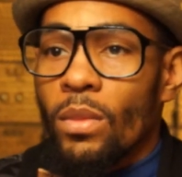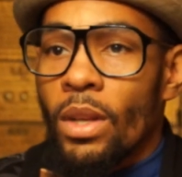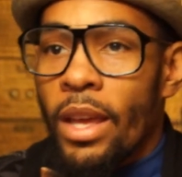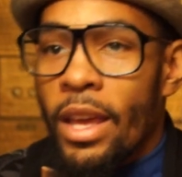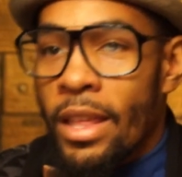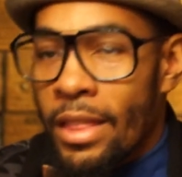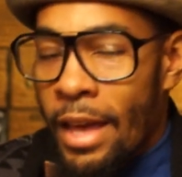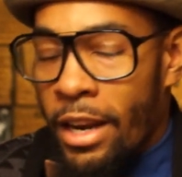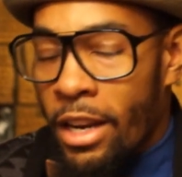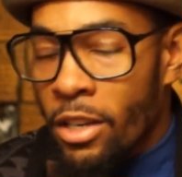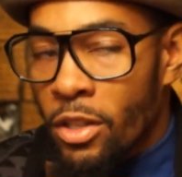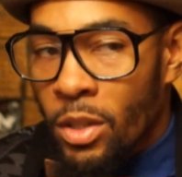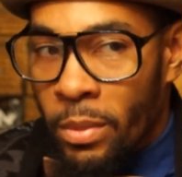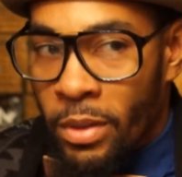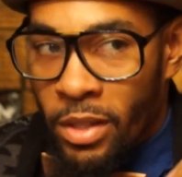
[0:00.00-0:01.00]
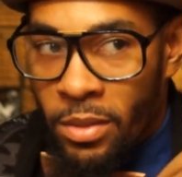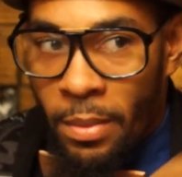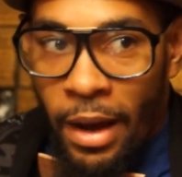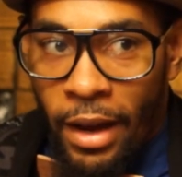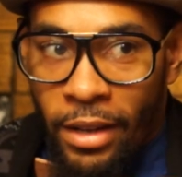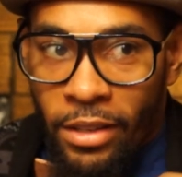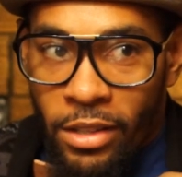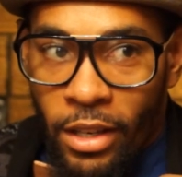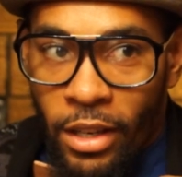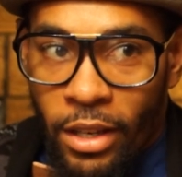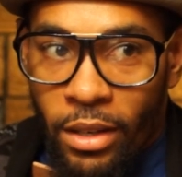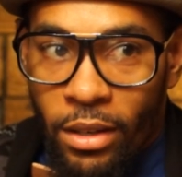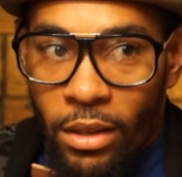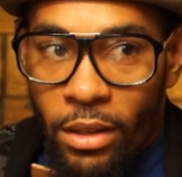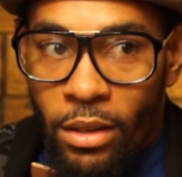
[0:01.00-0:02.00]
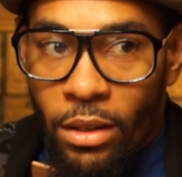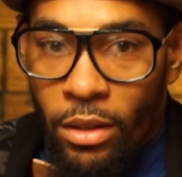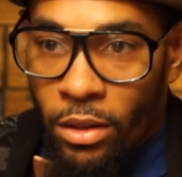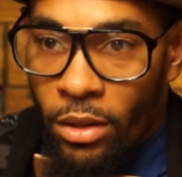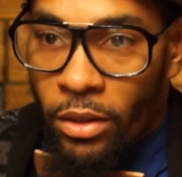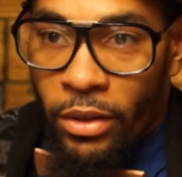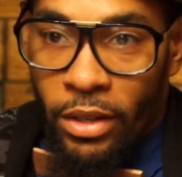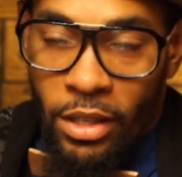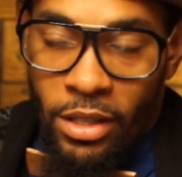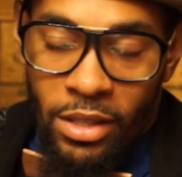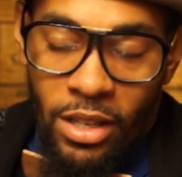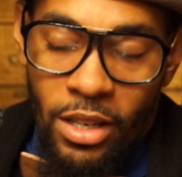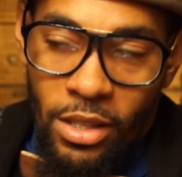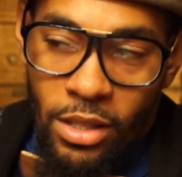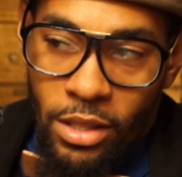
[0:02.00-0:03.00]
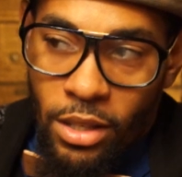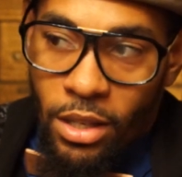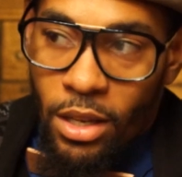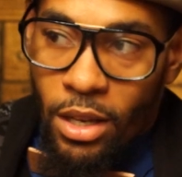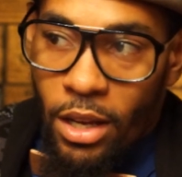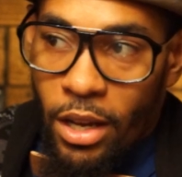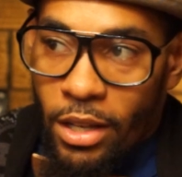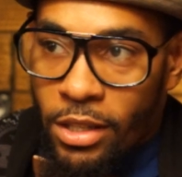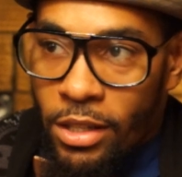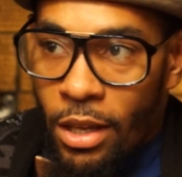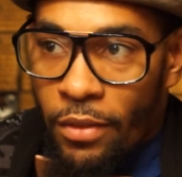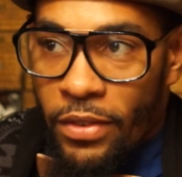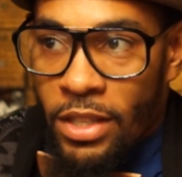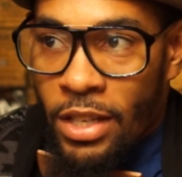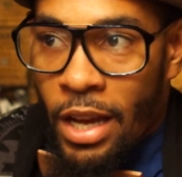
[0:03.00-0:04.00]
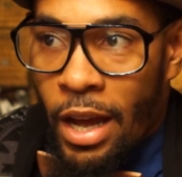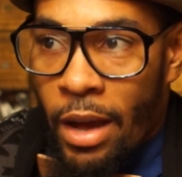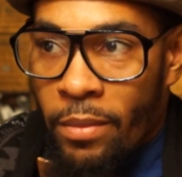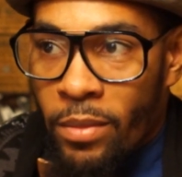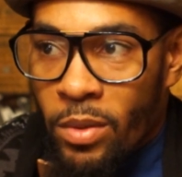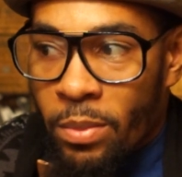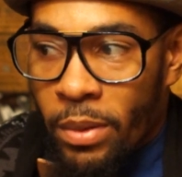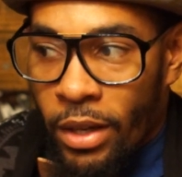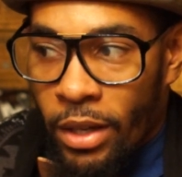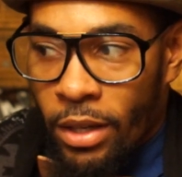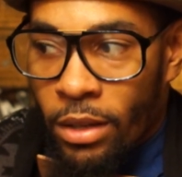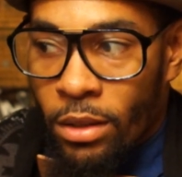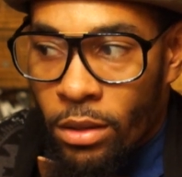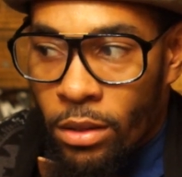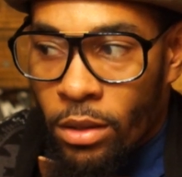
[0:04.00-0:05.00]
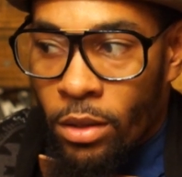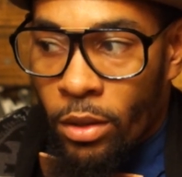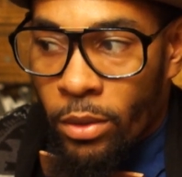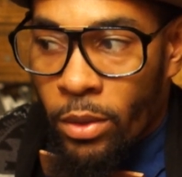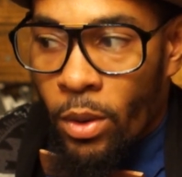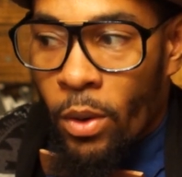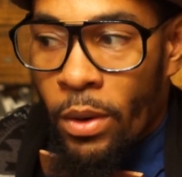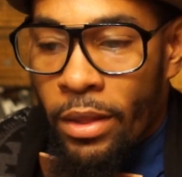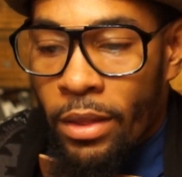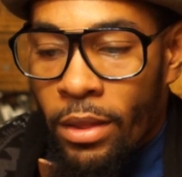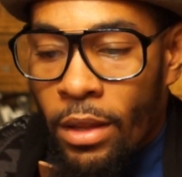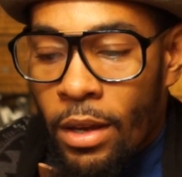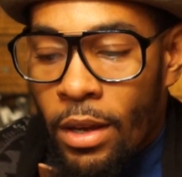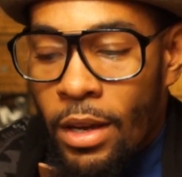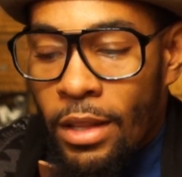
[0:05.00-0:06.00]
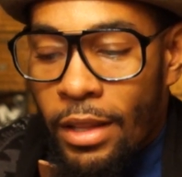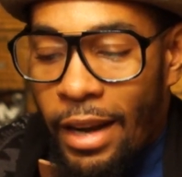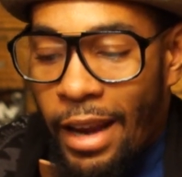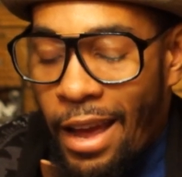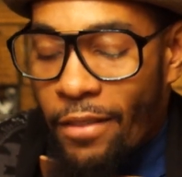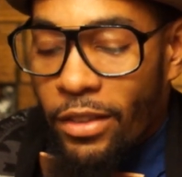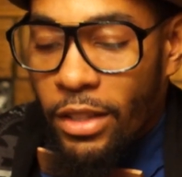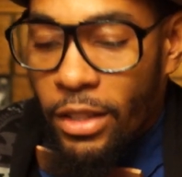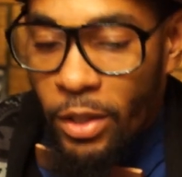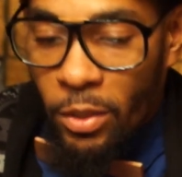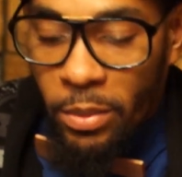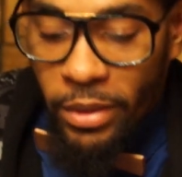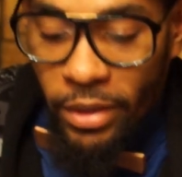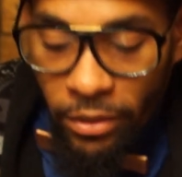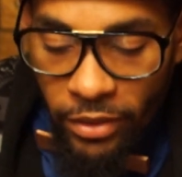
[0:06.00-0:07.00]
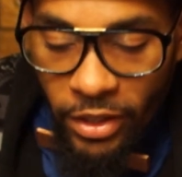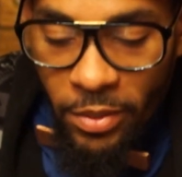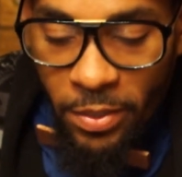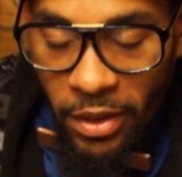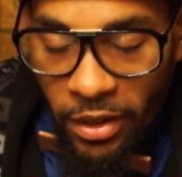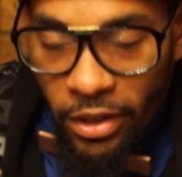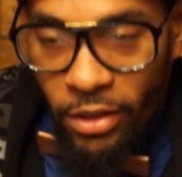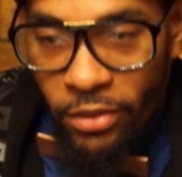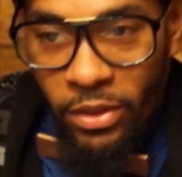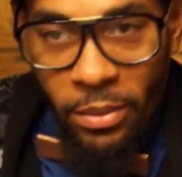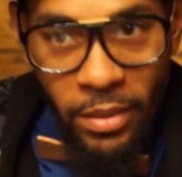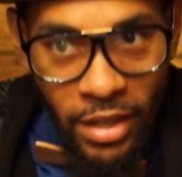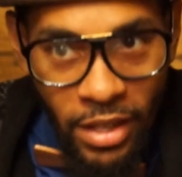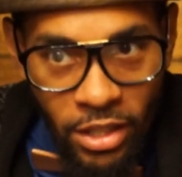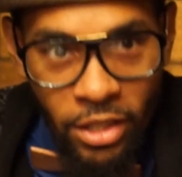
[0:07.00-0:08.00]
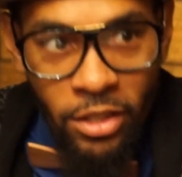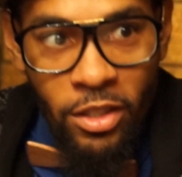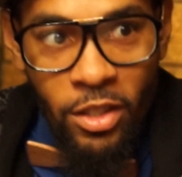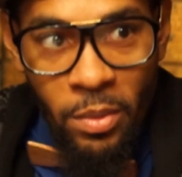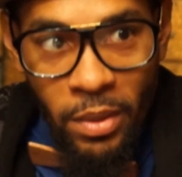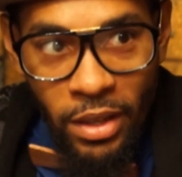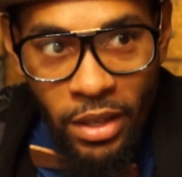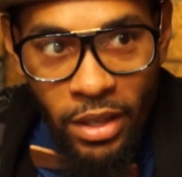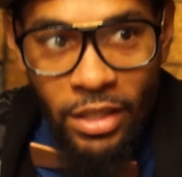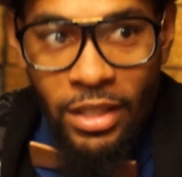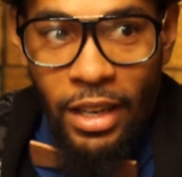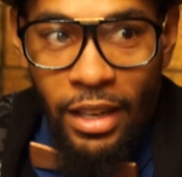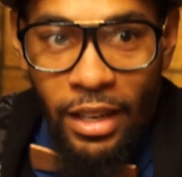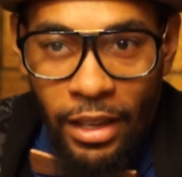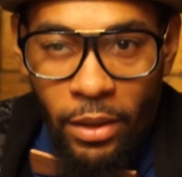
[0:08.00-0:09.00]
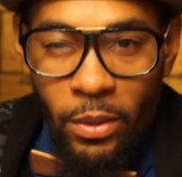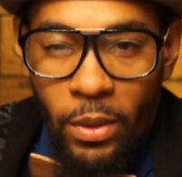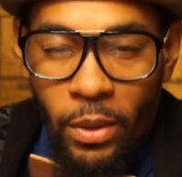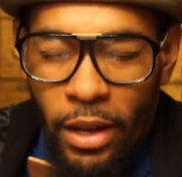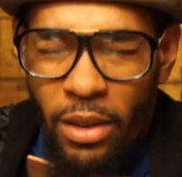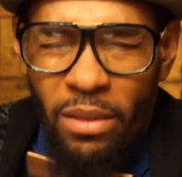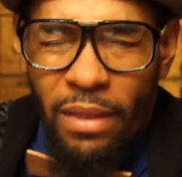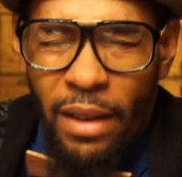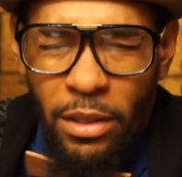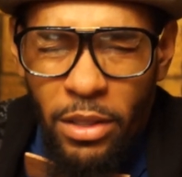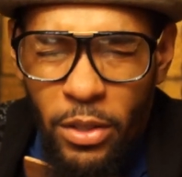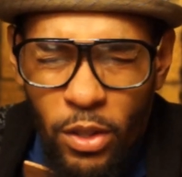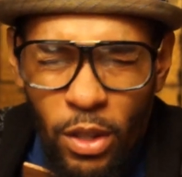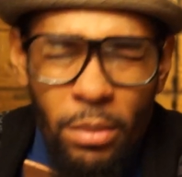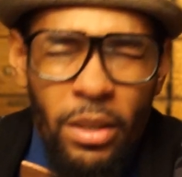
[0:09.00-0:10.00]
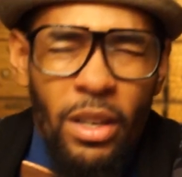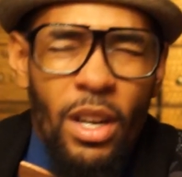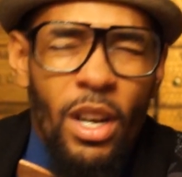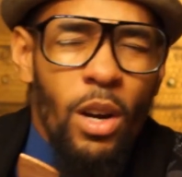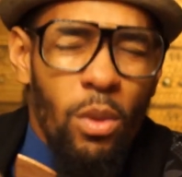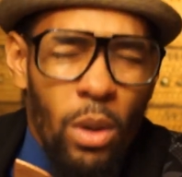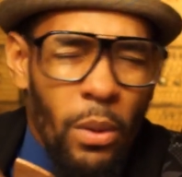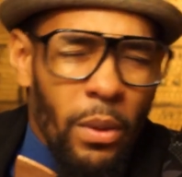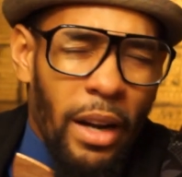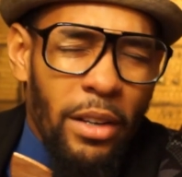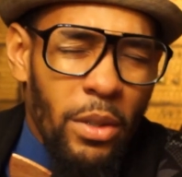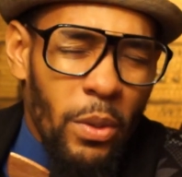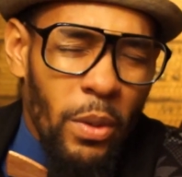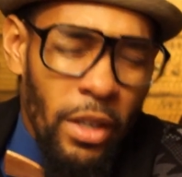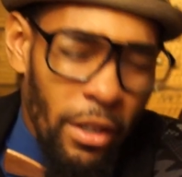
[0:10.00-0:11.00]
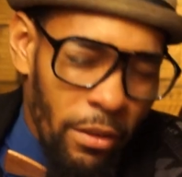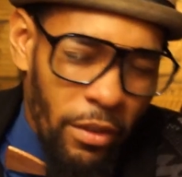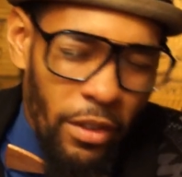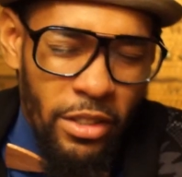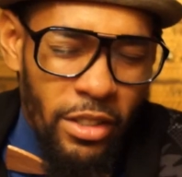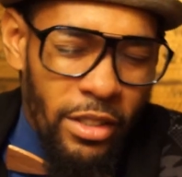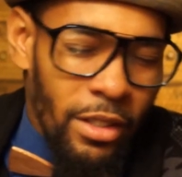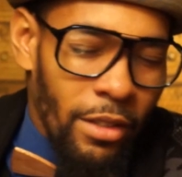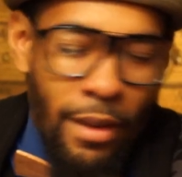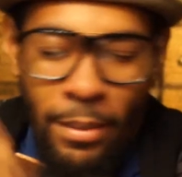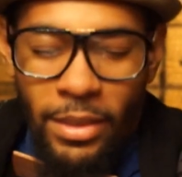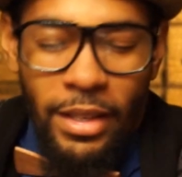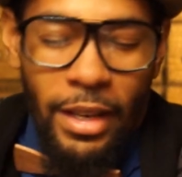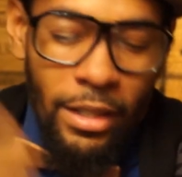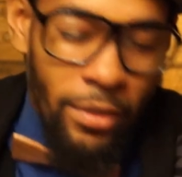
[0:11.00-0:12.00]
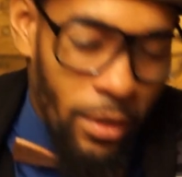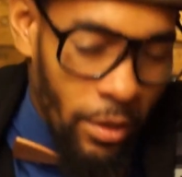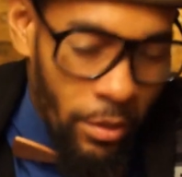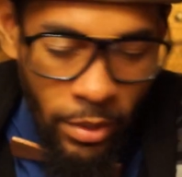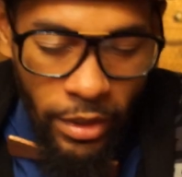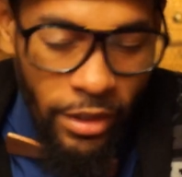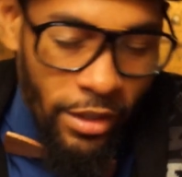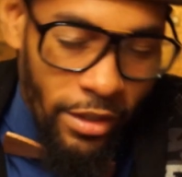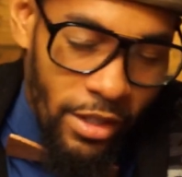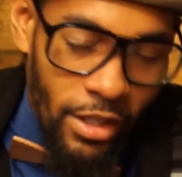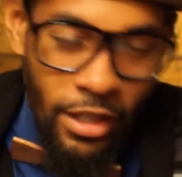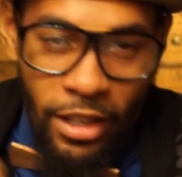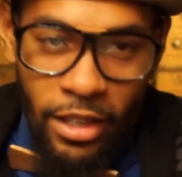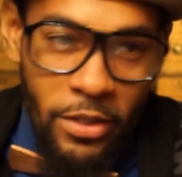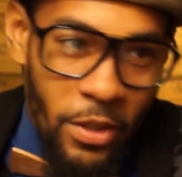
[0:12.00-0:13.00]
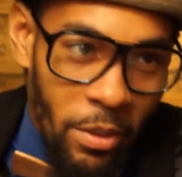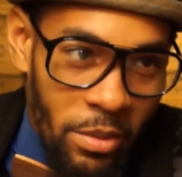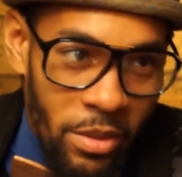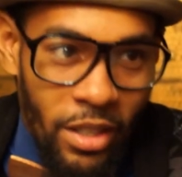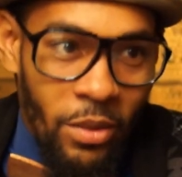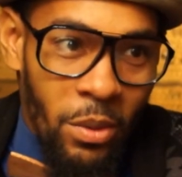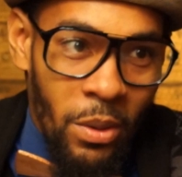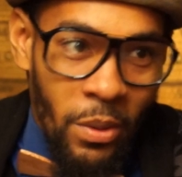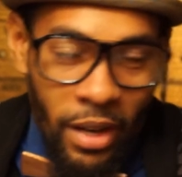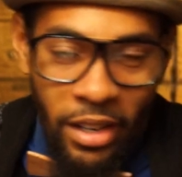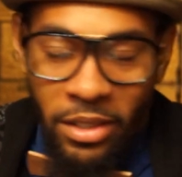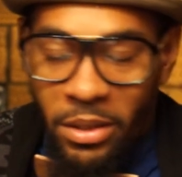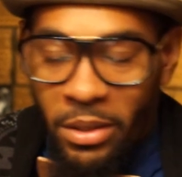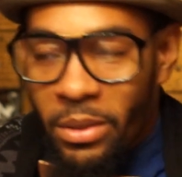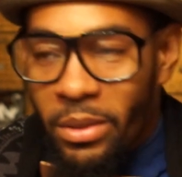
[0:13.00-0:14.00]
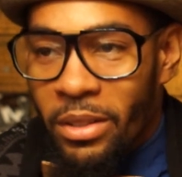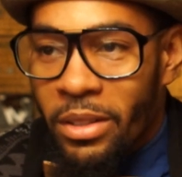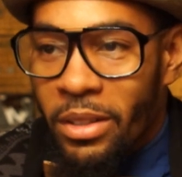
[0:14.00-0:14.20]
in that instrument's mindset, and it's tough at times, but knowing that I have a little bit of experience from each instrument, it's kind of like, okay, if I was a drummer, what would I do here? Versus if I'm a saxophone player sitting at a drum set, would I do?